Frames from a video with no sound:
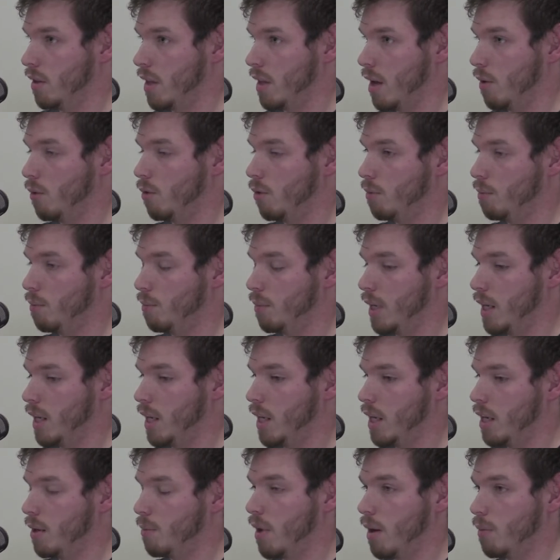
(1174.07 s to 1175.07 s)
That would
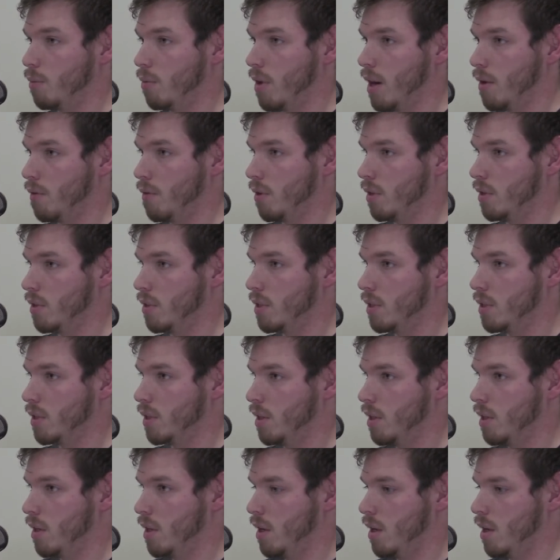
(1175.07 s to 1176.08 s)
be my preference.
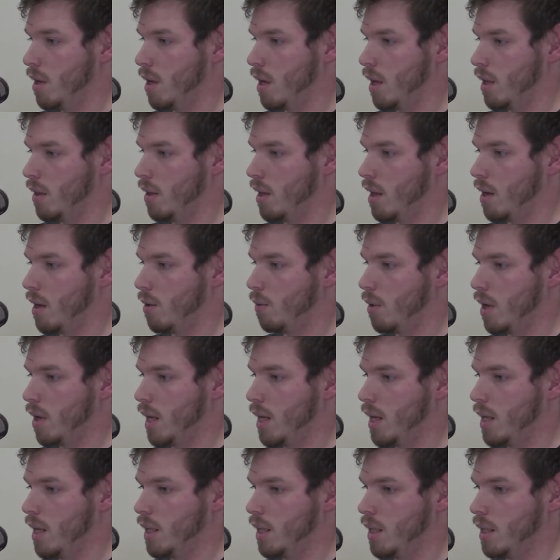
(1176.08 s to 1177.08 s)
And that
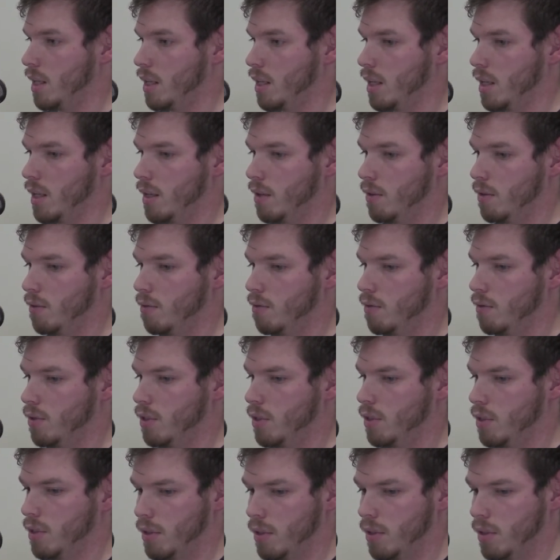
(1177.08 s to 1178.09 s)
way it
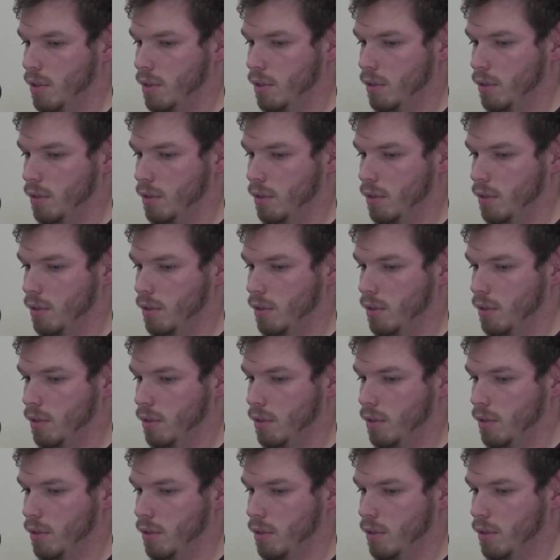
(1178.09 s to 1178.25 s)
gives,